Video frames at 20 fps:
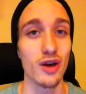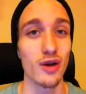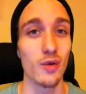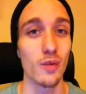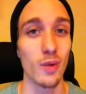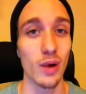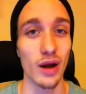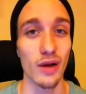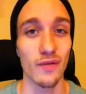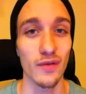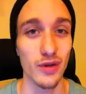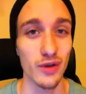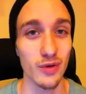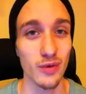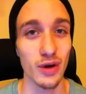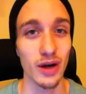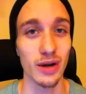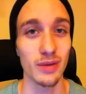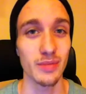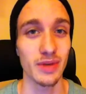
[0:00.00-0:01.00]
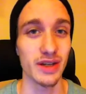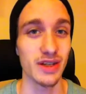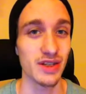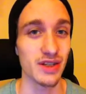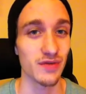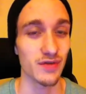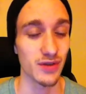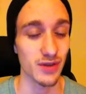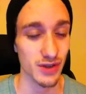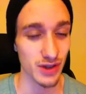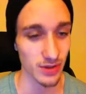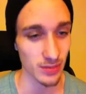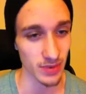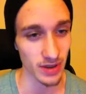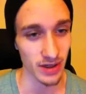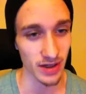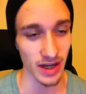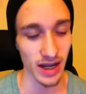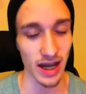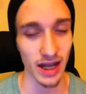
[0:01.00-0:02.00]
wherever you want, because if you're shipping
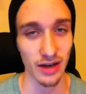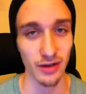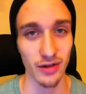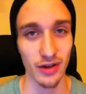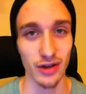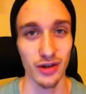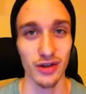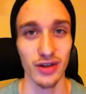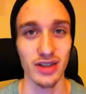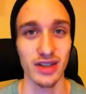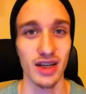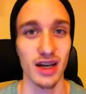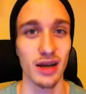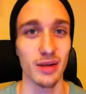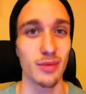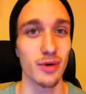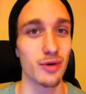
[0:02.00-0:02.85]
and handling all the time,